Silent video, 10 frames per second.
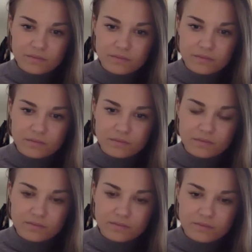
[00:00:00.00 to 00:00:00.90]

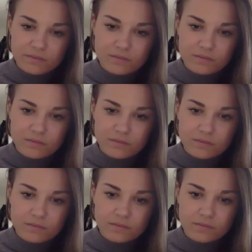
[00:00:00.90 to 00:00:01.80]

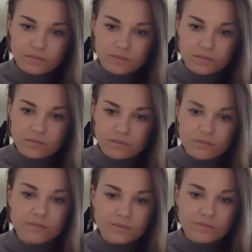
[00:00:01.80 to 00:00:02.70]

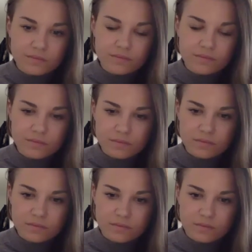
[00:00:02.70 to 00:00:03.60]

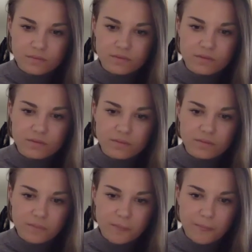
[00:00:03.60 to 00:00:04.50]

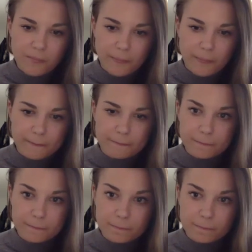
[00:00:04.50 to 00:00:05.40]

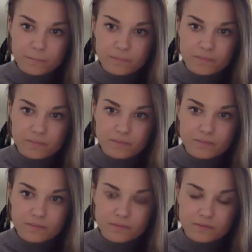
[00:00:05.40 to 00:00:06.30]

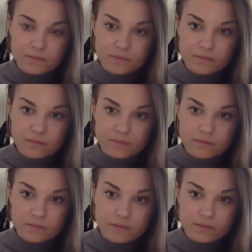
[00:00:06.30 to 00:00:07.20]

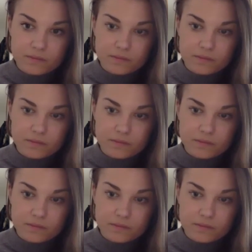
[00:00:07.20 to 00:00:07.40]
No words are spoken by the person on screen.